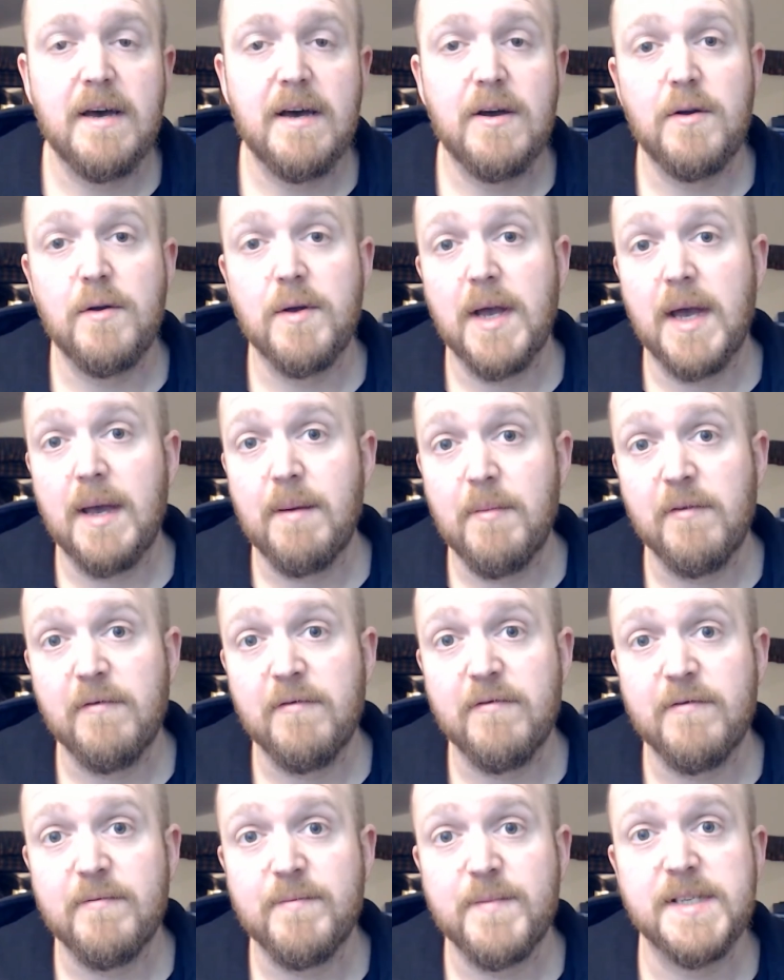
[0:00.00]
who came over
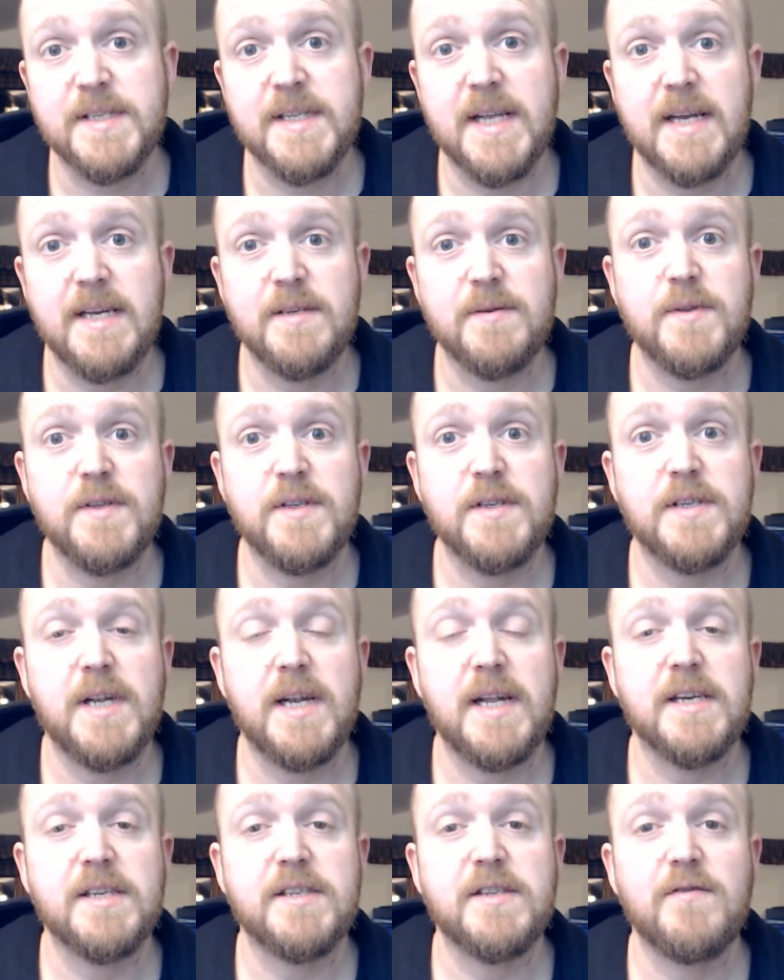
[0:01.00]
from the States with a
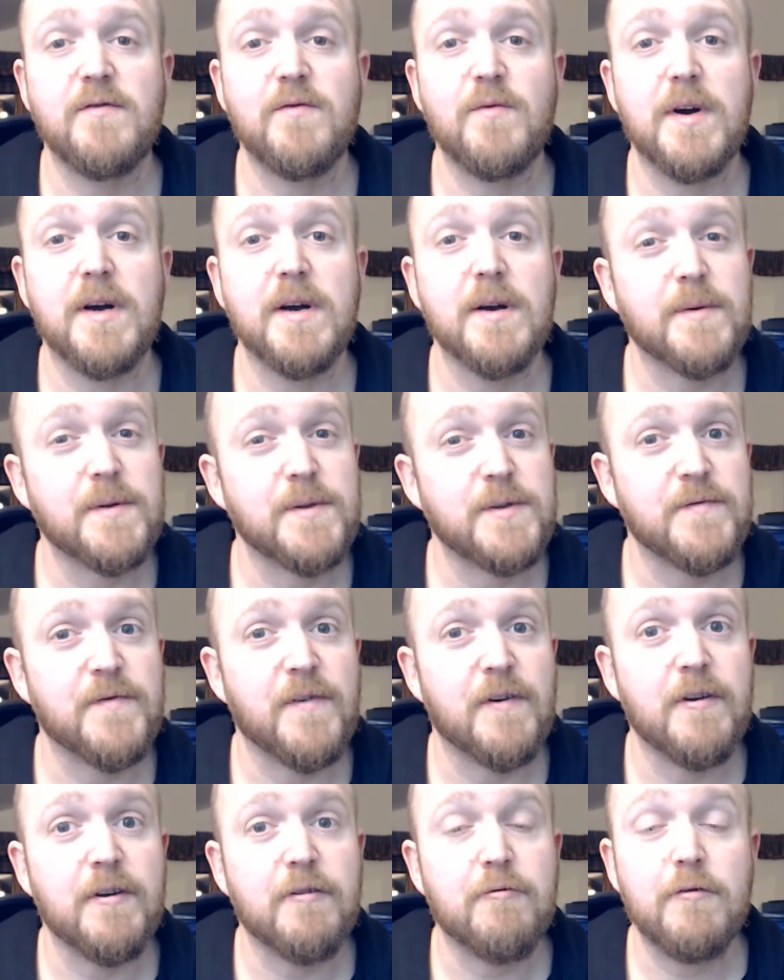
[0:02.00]
selection of work, which is
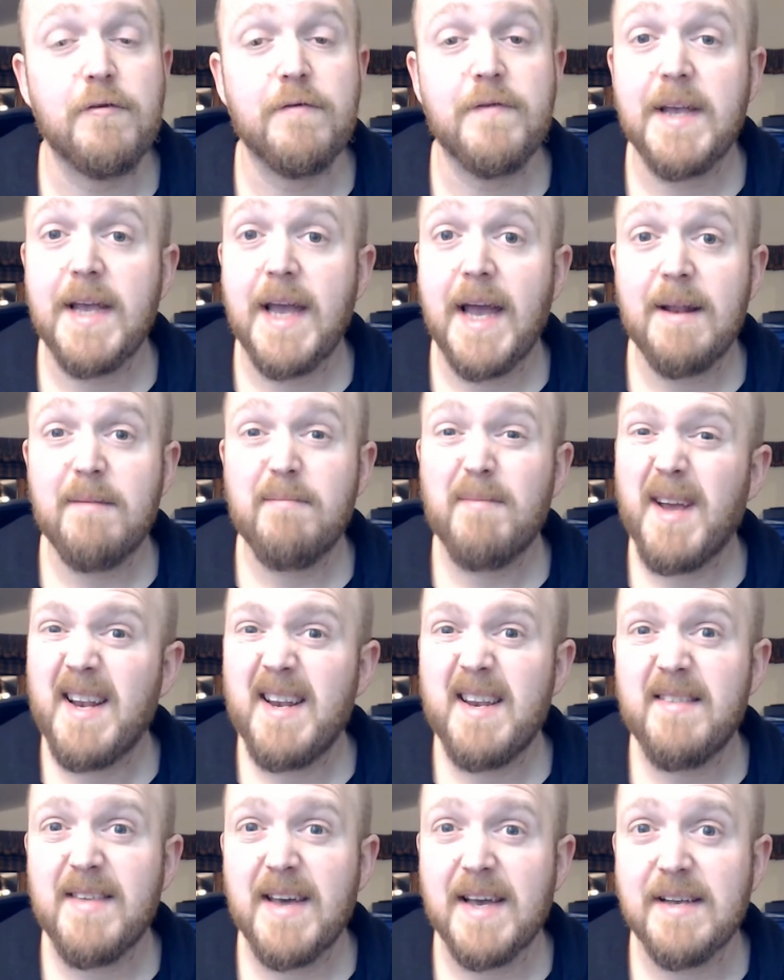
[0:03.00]
very groovy, and
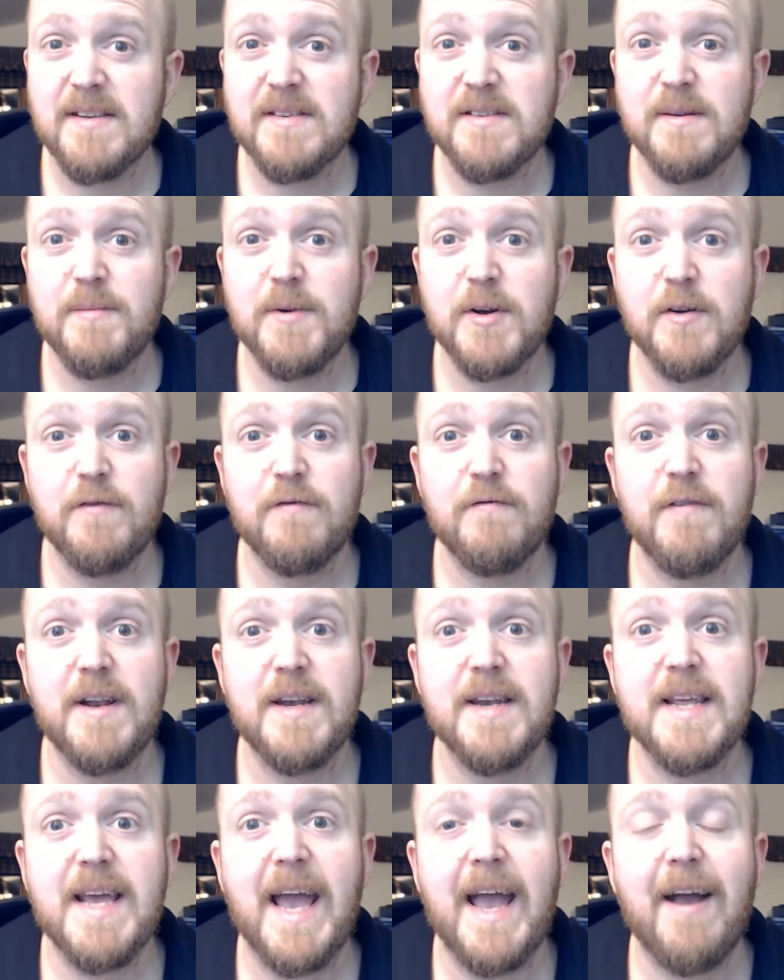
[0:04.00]
mainly thanks to my good
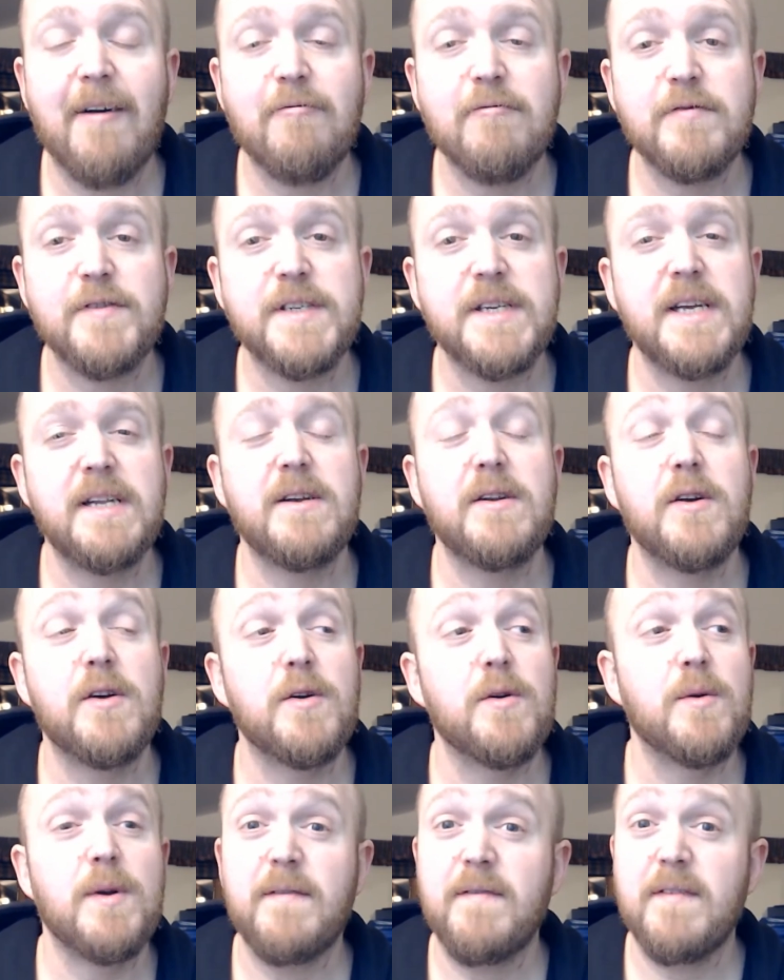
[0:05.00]
friend Carol Shin,
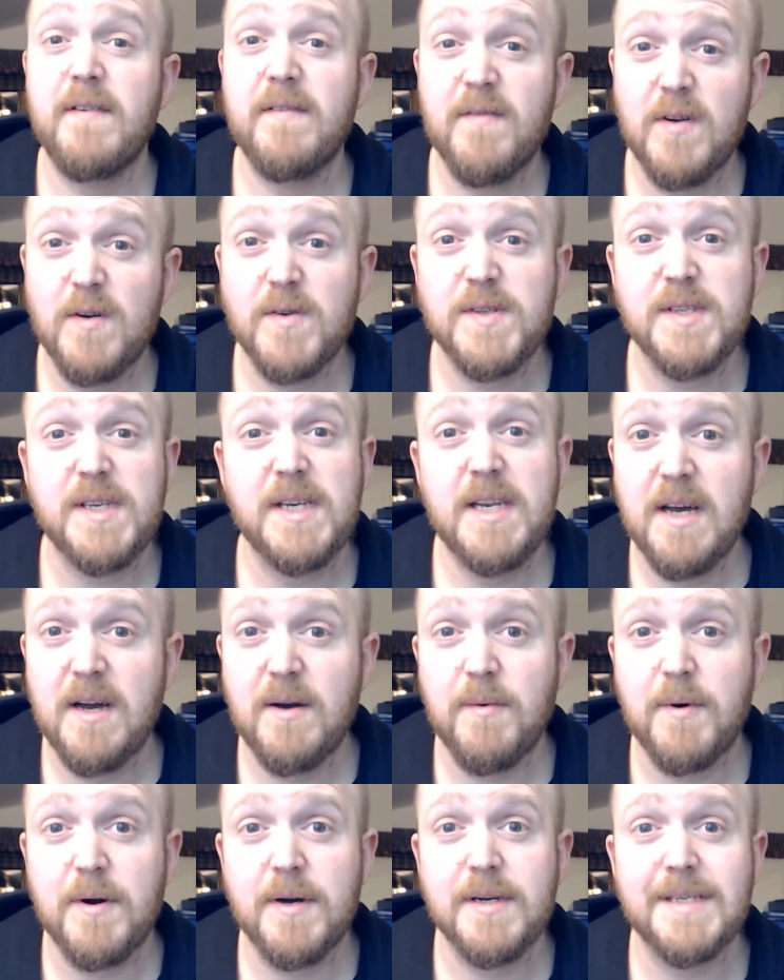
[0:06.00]
who, if you've not seen
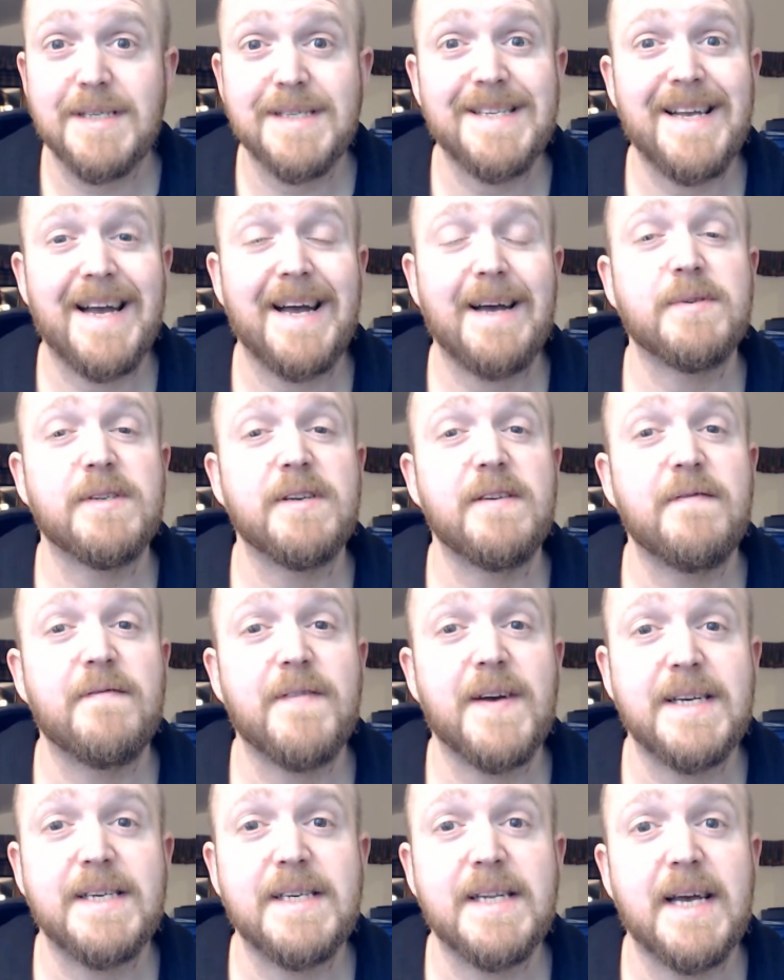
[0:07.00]
her work, she's an absolutely
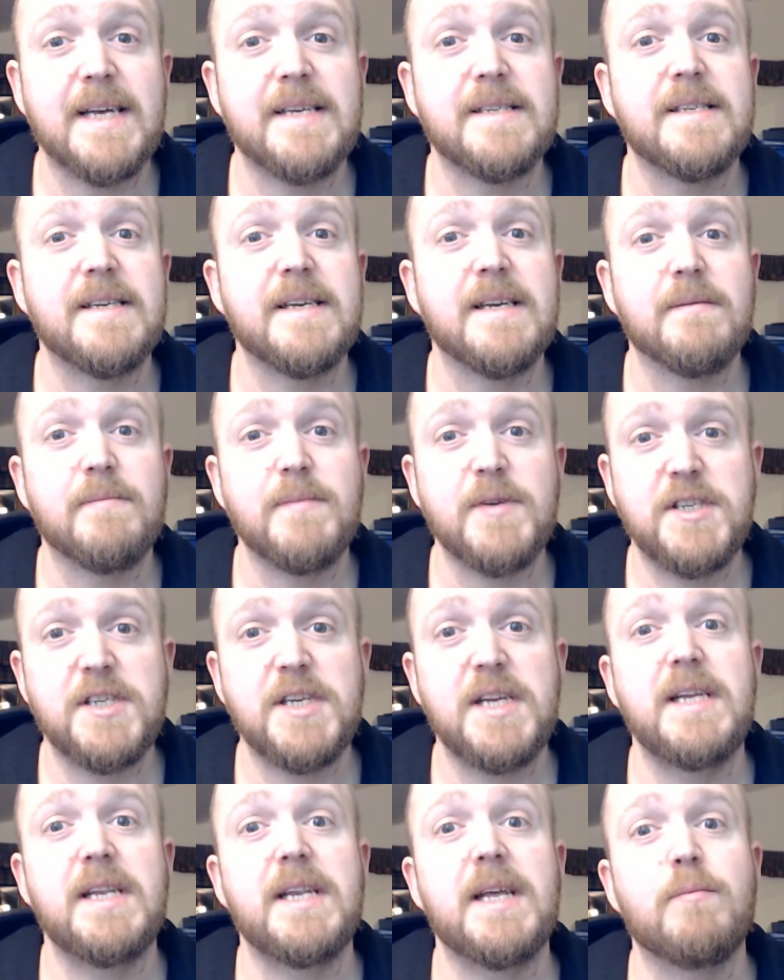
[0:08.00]
fantastic
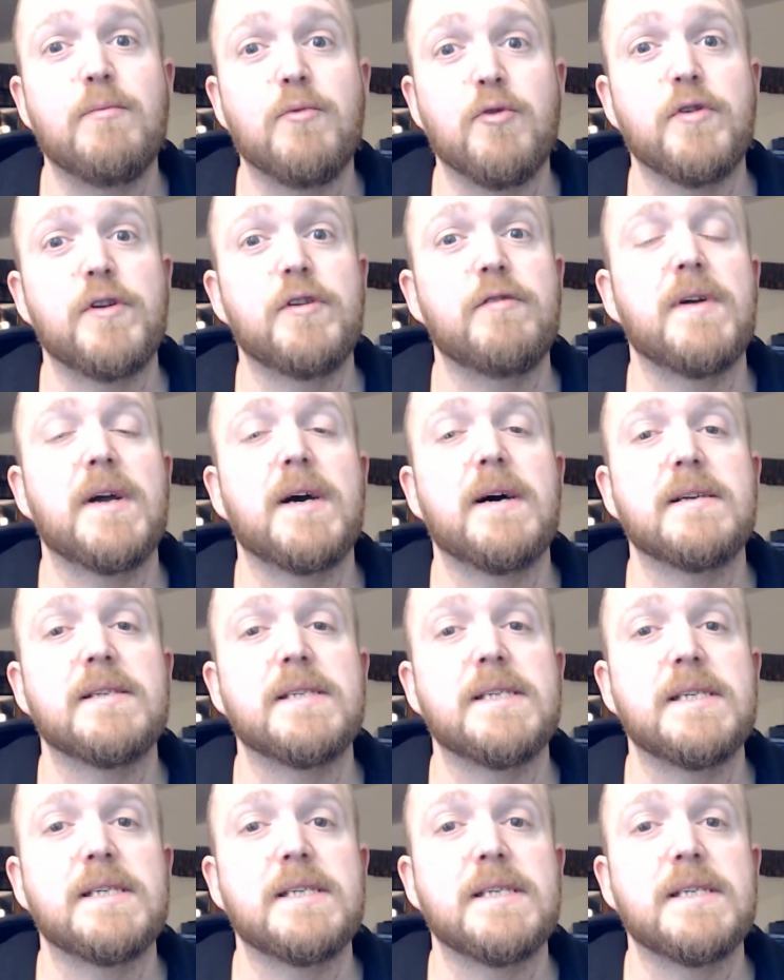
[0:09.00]
machine embroidery artist.